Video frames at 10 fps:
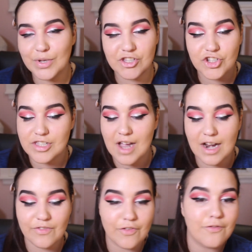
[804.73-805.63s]
It's just
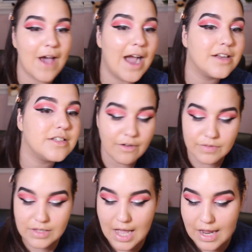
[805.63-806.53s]
kind of a fact
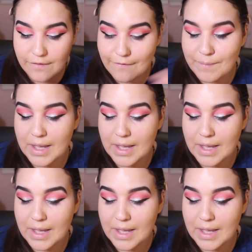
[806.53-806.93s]
of life.